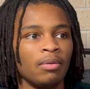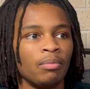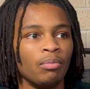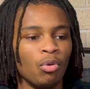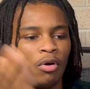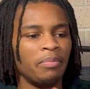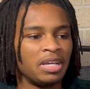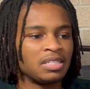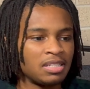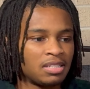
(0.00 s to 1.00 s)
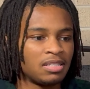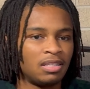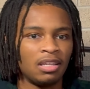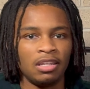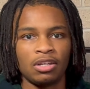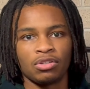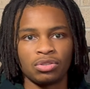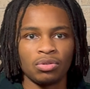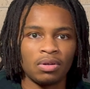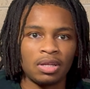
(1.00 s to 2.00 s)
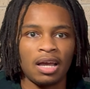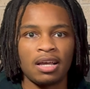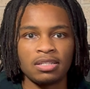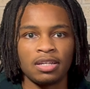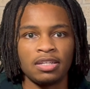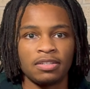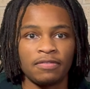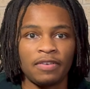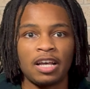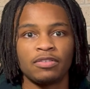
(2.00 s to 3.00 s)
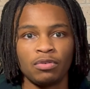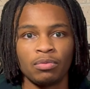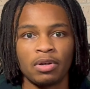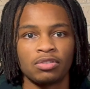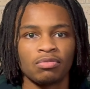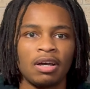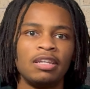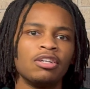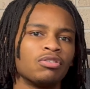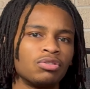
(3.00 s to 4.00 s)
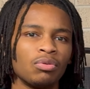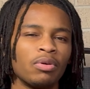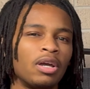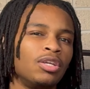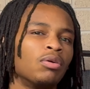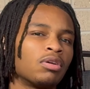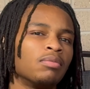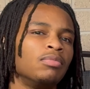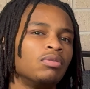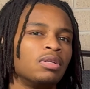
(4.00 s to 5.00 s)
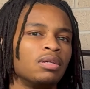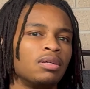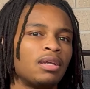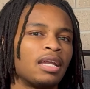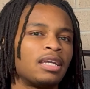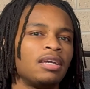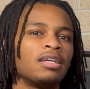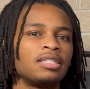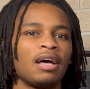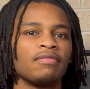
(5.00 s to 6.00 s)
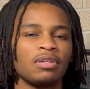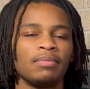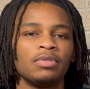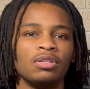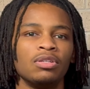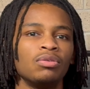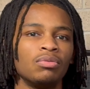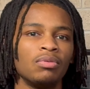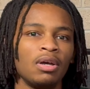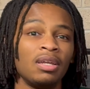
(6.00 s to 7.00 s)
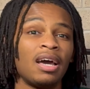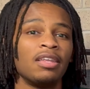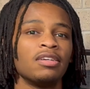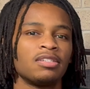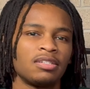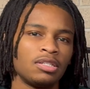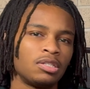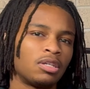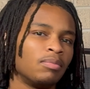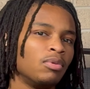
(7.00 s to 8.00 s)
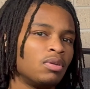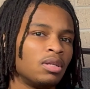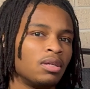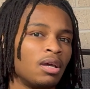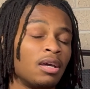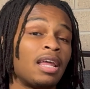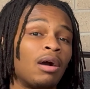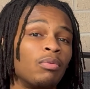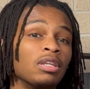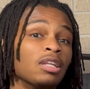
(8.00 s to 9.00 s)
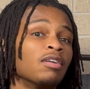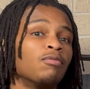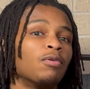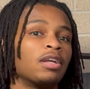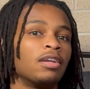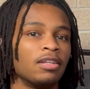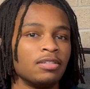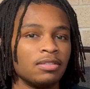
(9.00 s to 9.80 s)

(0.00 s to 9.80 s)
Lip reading: more businesses than liquor store, gas station, fast food restaurant, liquor store in your community. Now the kids have something to do. Now there's a sense of community. Now we love one another.